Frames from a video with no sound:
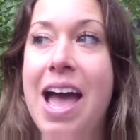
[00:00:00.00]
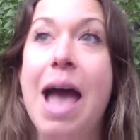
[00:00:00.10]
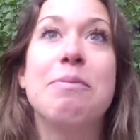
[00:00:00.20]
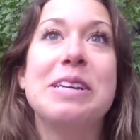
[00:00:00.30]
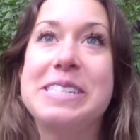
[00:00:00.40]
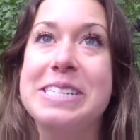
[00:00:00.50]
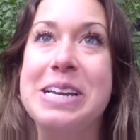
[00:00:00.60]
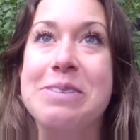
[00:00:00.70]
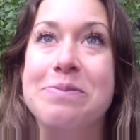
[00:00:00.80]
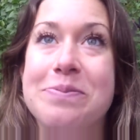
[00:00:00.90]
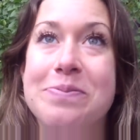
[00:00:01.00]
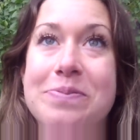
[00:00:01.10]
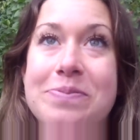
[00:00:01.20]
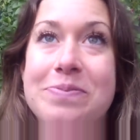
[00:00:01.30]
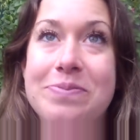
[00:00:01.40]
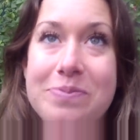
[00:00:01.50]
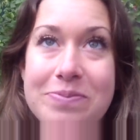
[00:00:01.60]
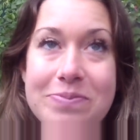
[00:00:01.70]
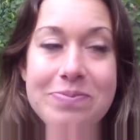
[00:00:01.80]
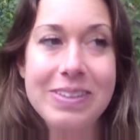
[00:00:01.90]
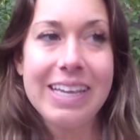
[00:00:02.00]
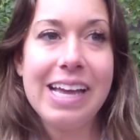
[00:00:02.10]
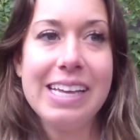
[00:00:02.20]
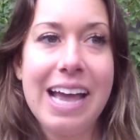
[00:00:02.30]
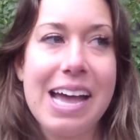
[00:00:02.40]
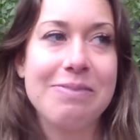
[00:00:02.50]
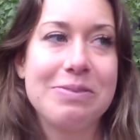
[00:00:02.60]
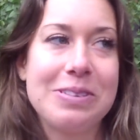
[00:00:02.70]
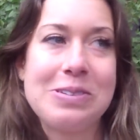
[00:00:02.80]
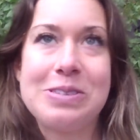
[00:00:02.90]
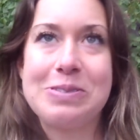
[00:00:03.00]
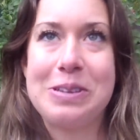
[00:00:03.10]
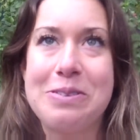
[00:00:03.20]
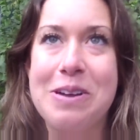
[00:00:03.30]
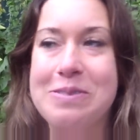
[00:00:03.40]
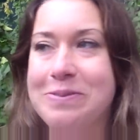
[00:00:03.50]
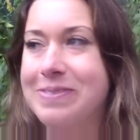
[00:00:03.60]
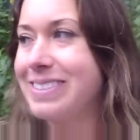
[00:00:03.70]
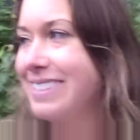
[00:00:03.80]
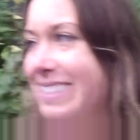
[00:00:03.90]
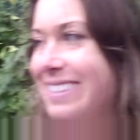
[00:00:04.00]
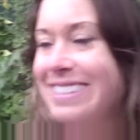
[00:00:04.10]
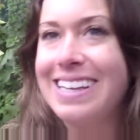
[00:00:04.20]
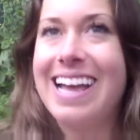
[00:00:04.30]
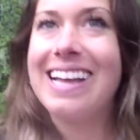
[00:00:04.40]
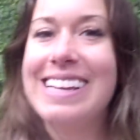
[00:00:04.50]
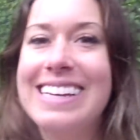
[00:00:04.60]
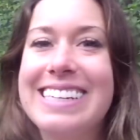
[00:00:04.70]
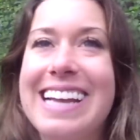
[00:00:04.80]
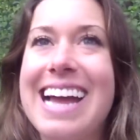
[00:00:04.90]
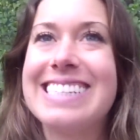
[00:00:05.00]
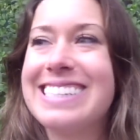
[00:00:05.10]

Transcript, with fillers: Uh, Emily Sisson. Okay. Yeah, so was really Well, fun. I'll let you go back to celebrations, yeah.